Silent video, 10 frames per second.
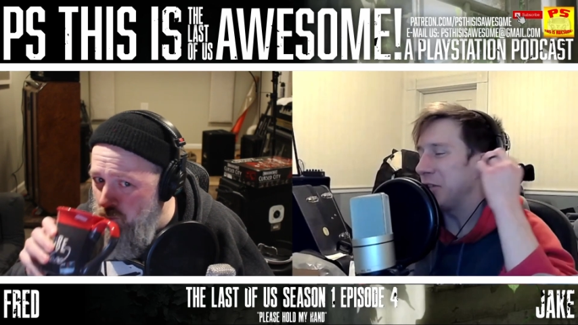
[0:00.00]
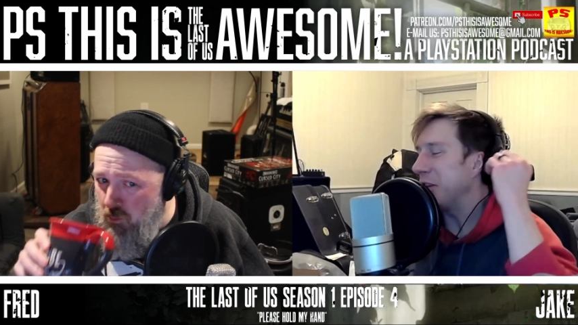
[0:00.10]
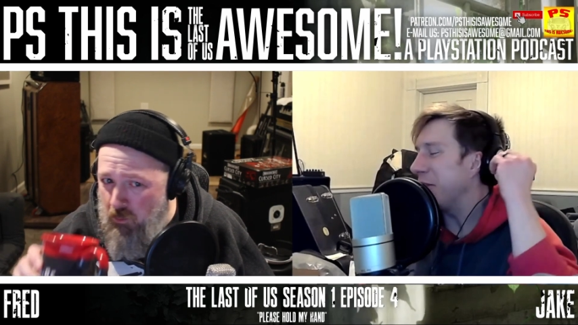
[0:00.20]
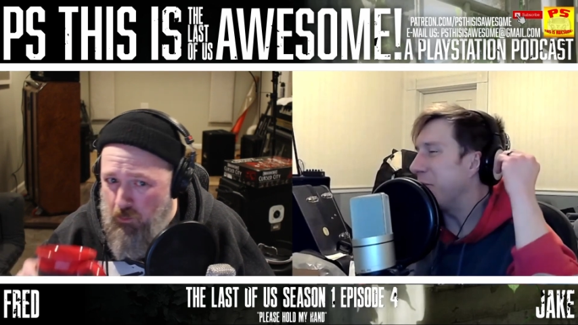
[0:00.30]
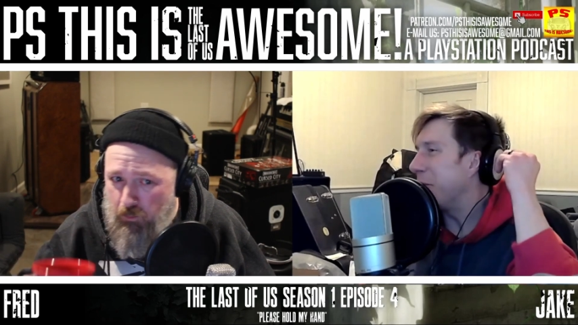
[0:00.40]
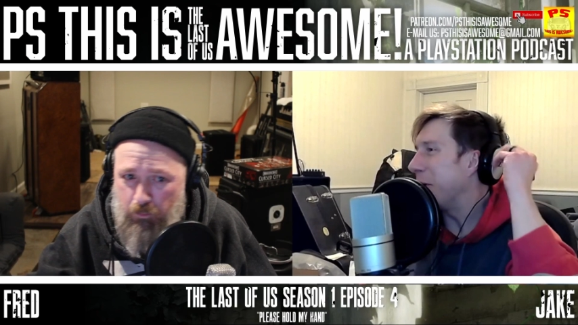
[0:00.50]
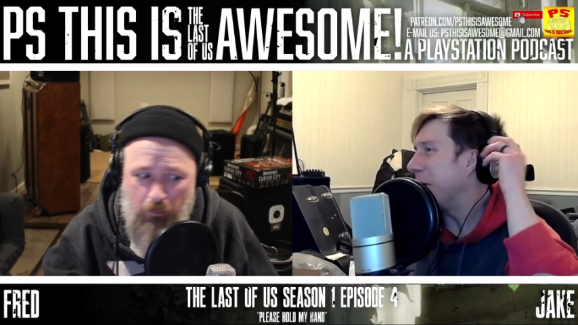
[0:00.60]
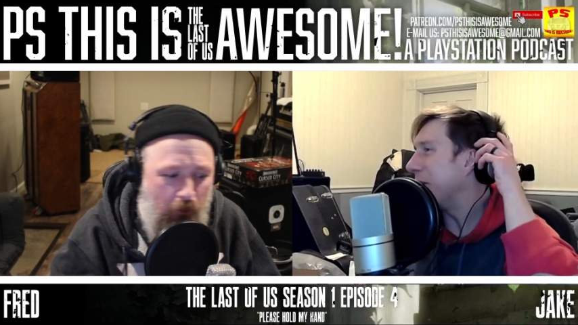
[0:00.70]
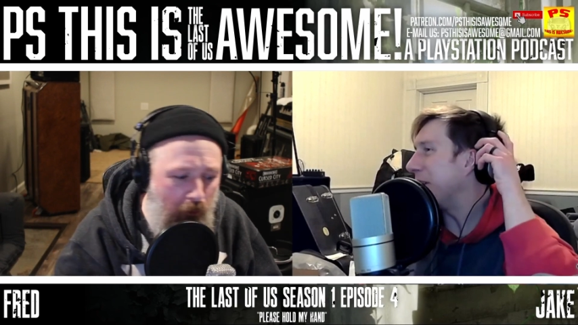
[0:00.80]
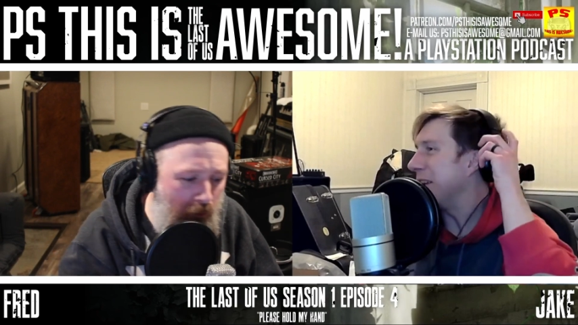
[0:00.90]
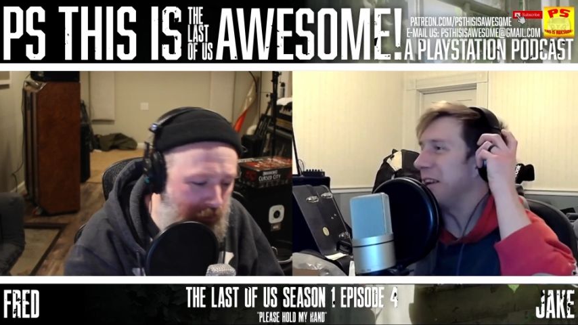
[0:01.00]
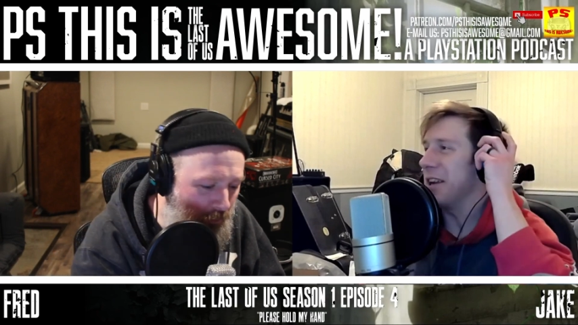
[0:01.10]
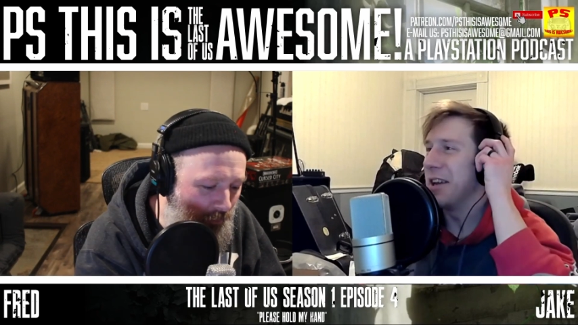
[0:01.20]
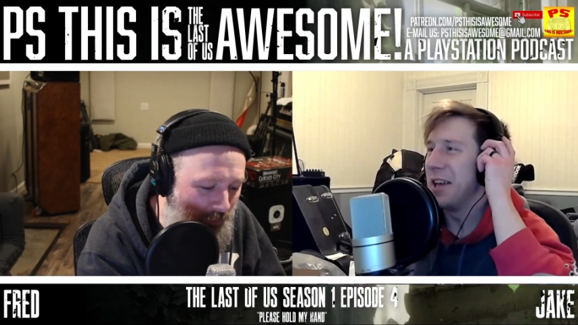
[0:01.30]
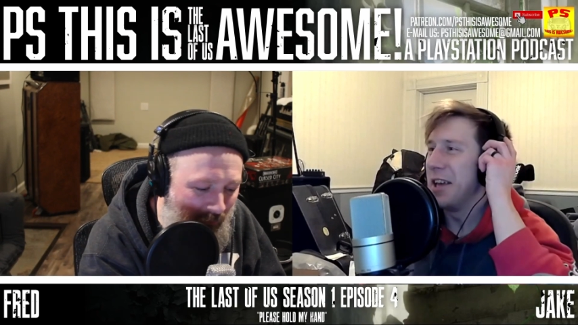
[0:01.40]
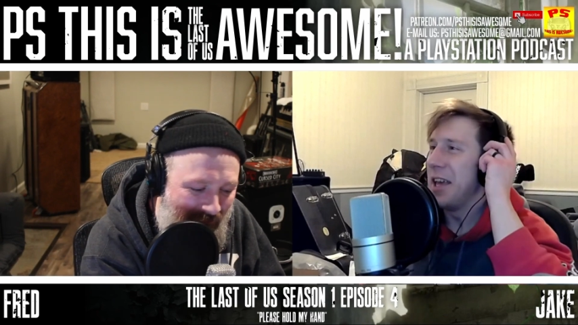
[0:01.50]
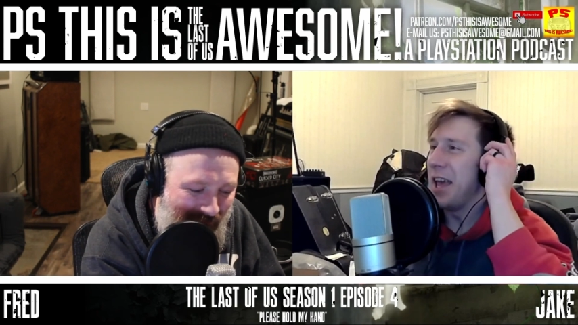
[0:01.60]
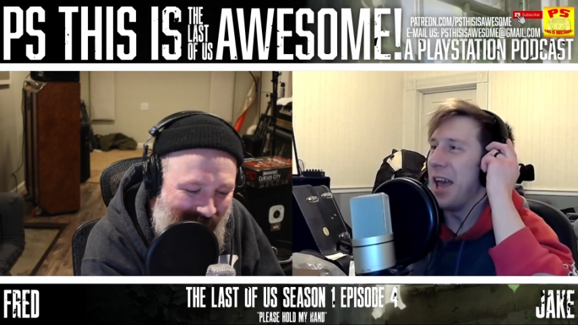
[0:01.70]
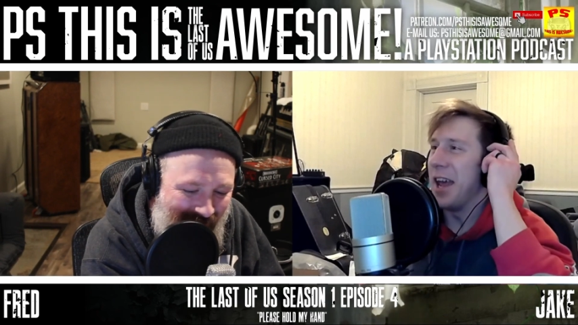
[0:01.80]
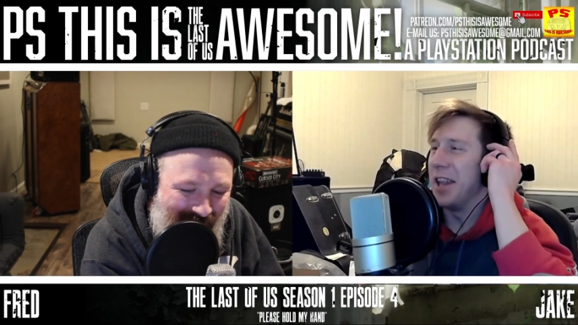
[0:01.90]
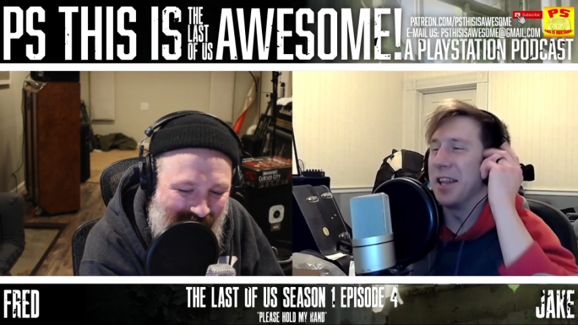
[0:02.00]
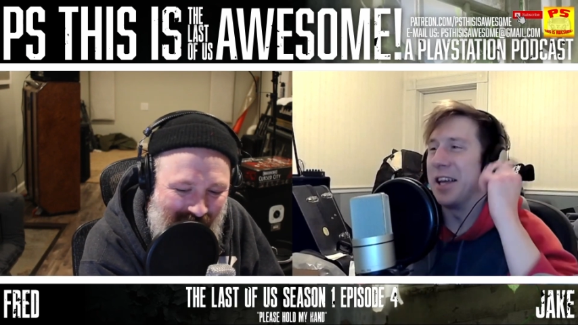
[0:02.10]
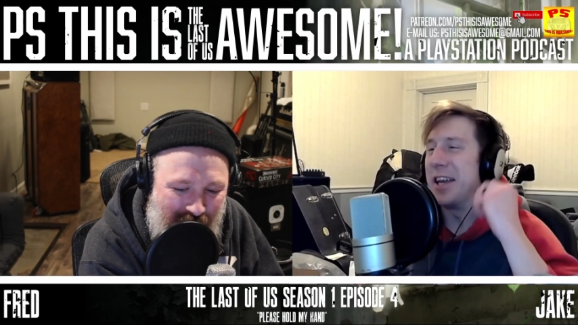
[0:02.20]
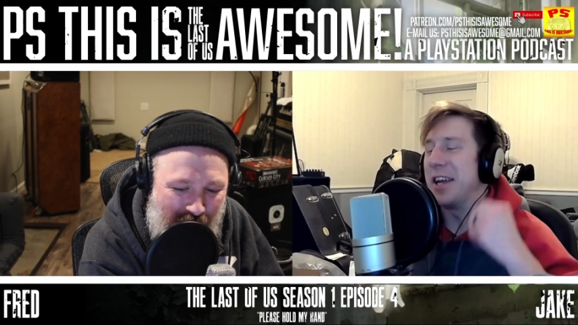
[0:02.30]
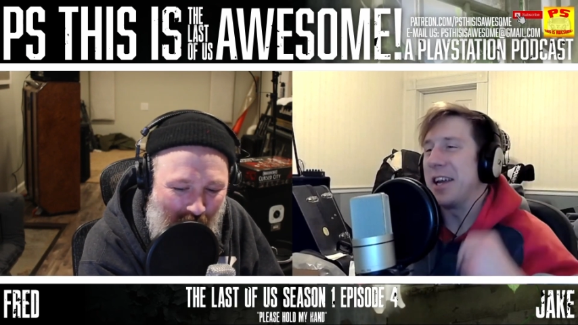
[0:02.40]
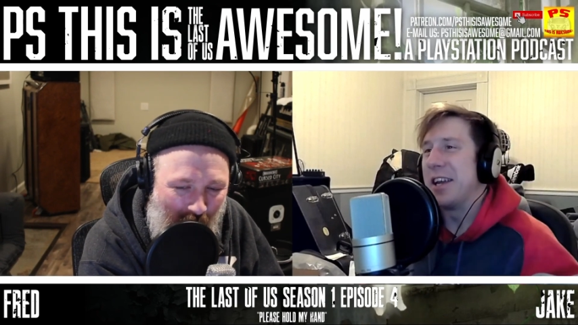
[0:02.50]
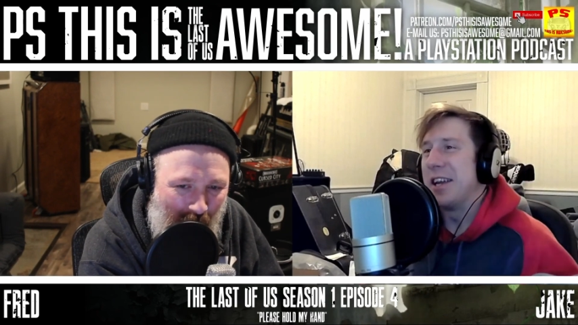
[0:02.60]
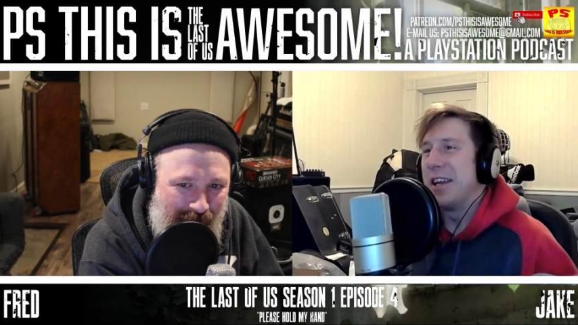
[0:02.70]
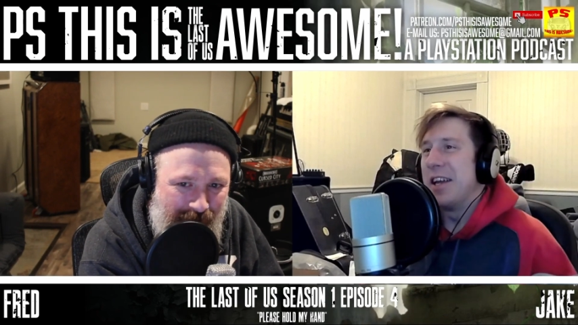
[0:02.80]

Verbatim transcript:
Speaker 1: about Chef Boyardee, and, like,